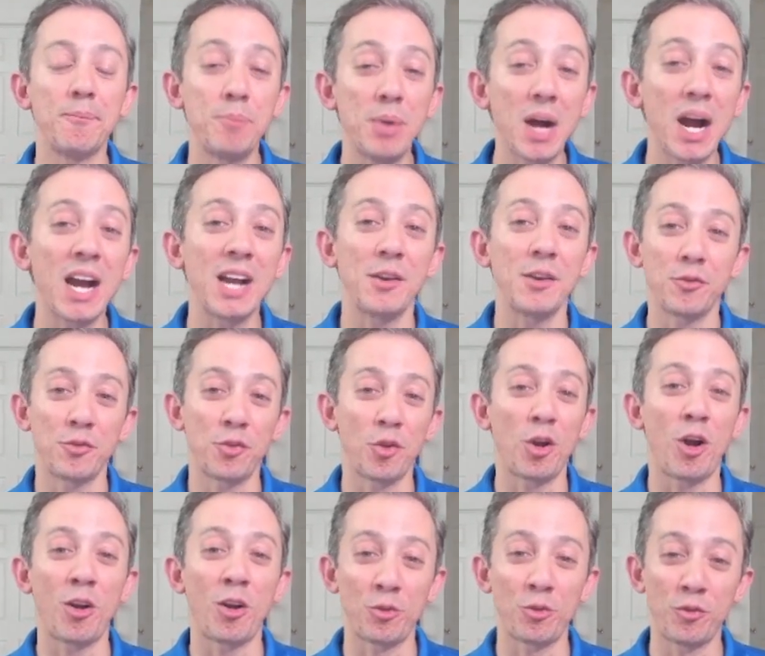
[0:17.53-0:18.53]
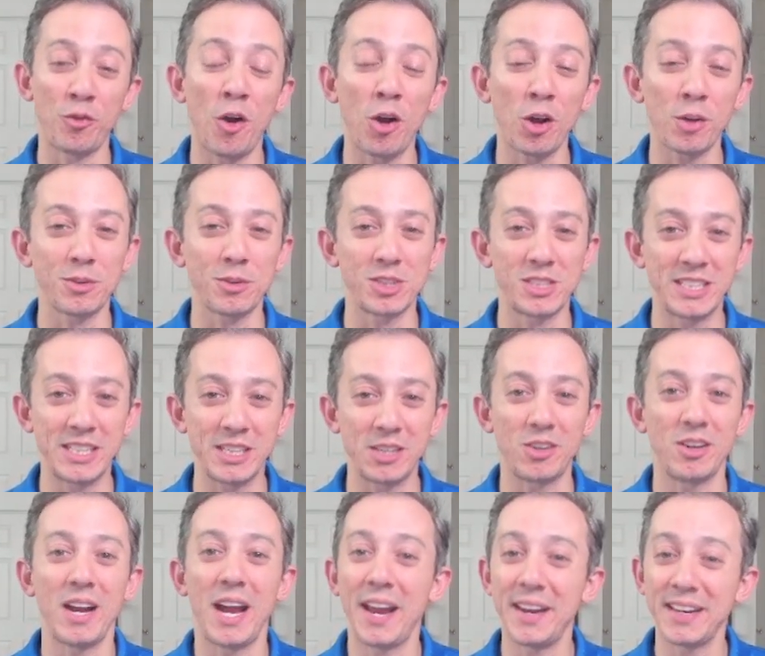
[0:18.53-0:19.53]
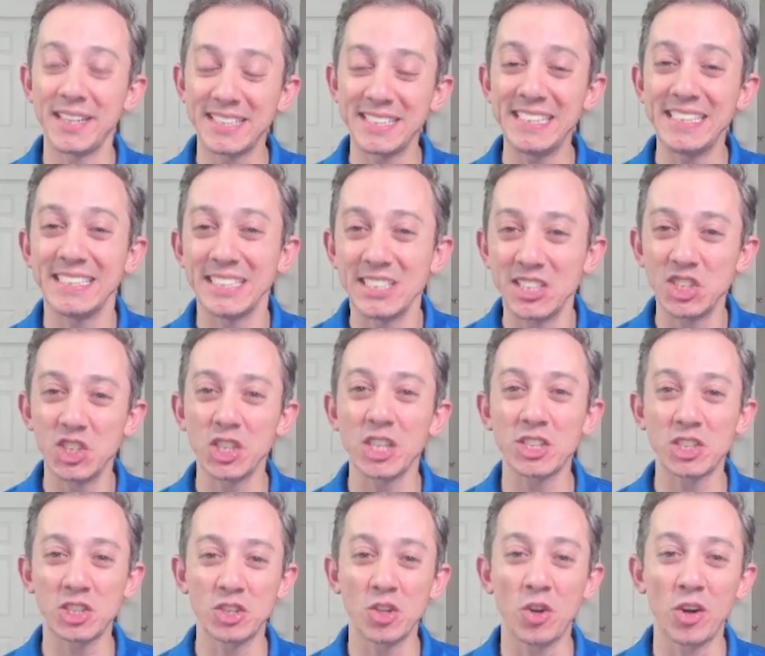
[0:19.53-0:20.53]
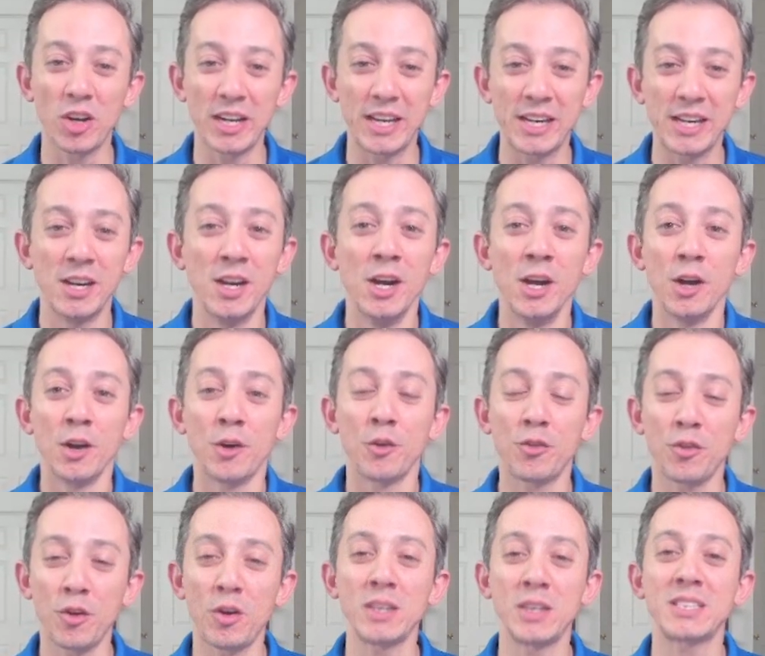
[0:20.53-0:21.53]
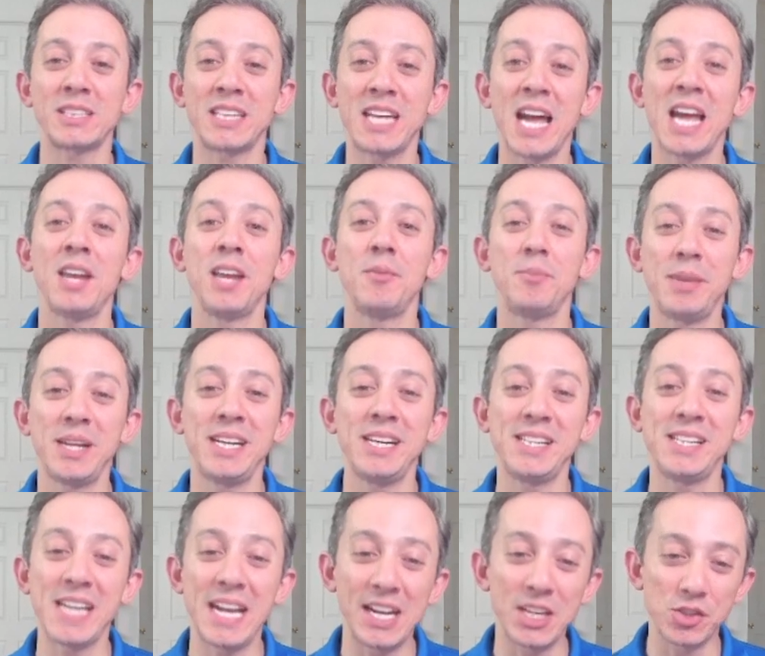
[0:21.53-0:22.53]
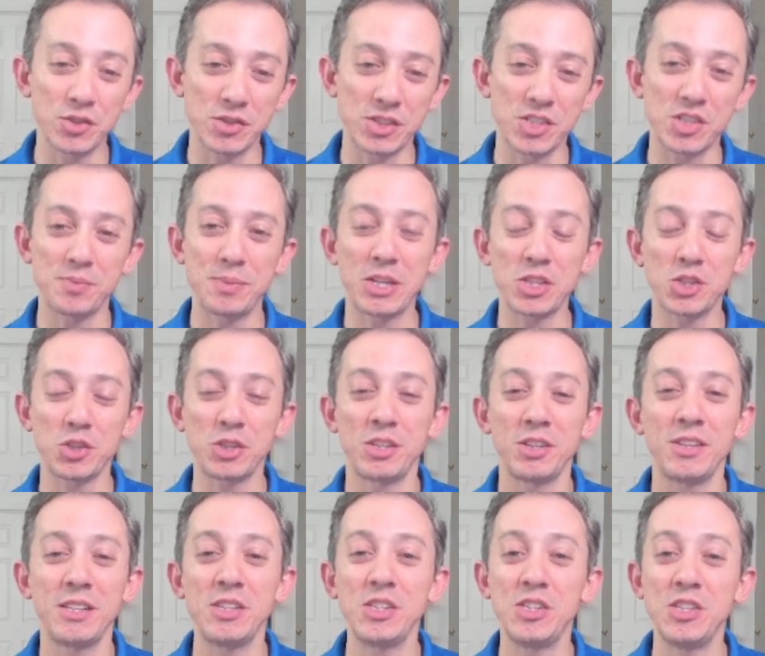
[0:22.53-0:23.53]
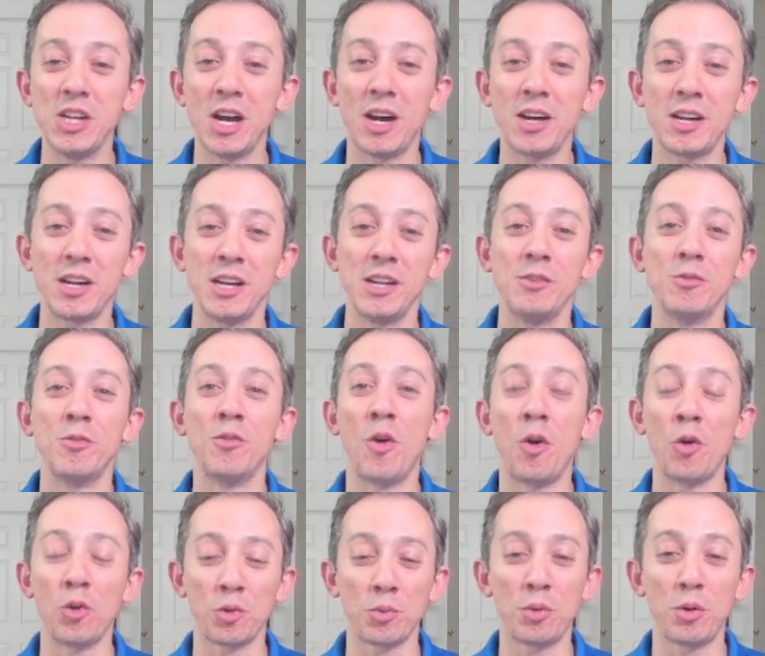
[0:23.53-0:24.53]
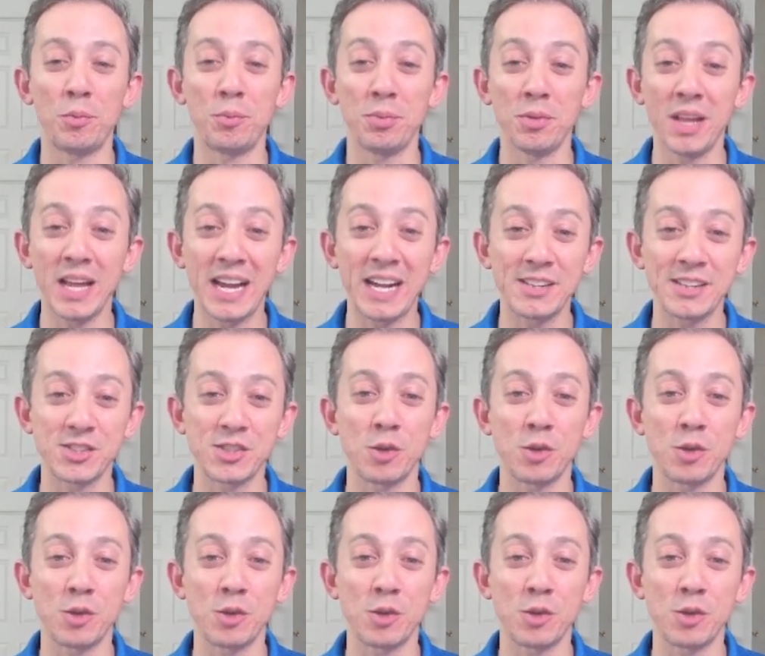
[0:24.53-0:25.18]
But for our farmers here, and the season's just starting, frost can be dangerous, especially to these young and vulnerable plants.